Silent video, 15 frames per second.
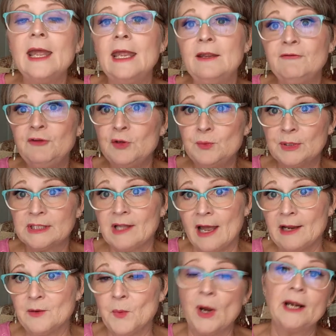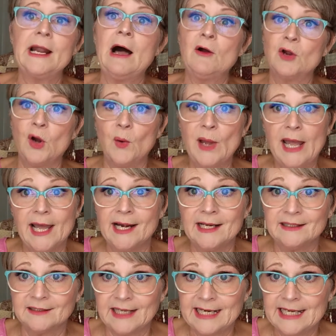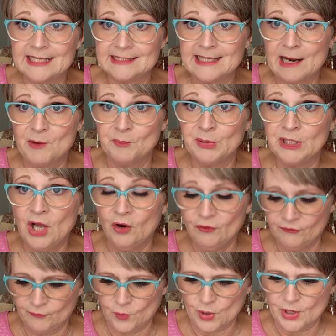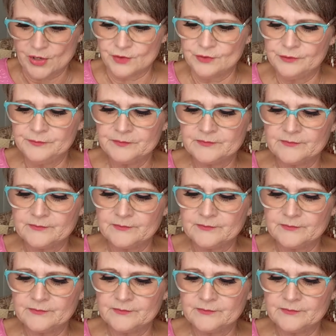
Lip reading: If you would like one, I'll go ahead and link it down below for you.